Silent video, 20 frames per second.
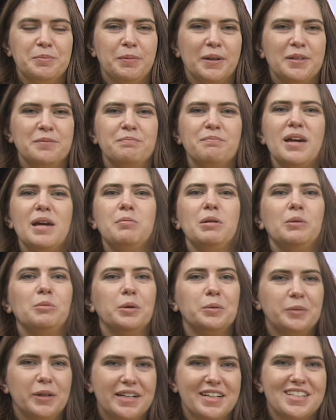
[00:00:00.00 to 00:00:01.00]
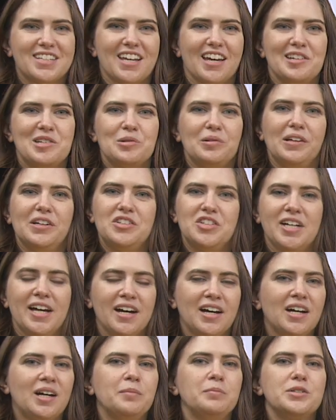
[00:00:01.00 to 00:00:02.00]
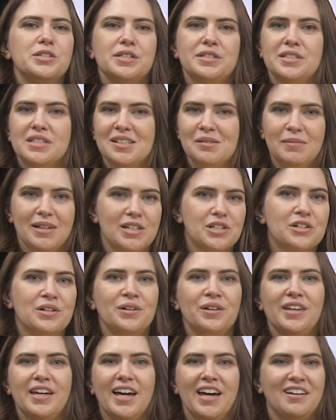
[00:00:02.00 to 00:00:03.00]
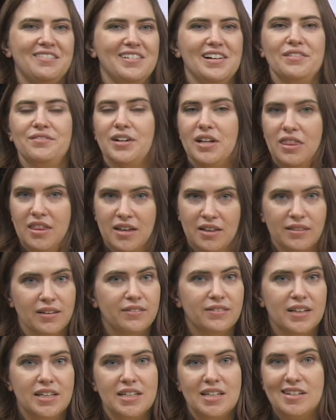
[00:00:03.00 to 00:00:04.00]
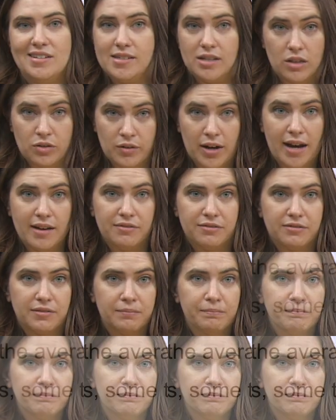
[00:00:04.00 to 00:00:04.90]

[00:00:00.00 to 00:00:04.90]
but maybe we'll want to schedule a checkup just to make sure they have everything that they need to thrive.